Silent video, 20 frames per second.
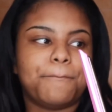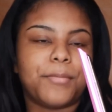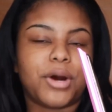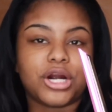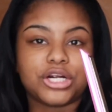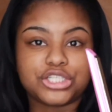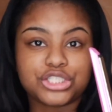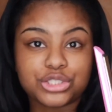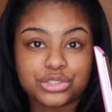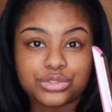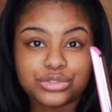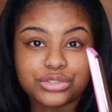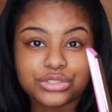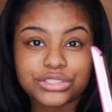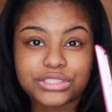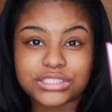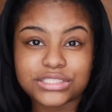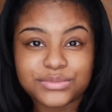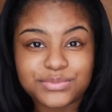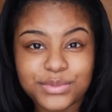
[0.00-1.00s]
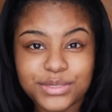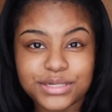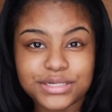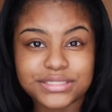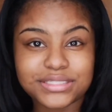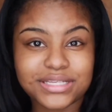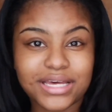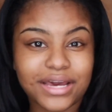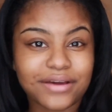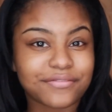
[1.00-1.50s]
Marshall's just
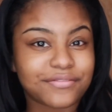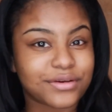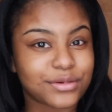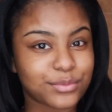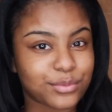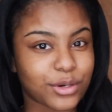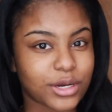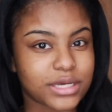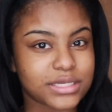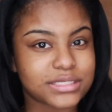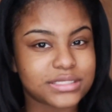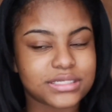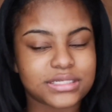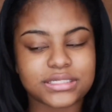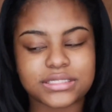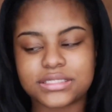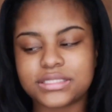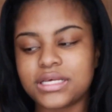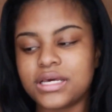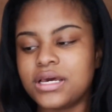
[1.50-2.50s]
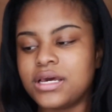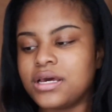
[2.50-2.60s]
because they have good prices.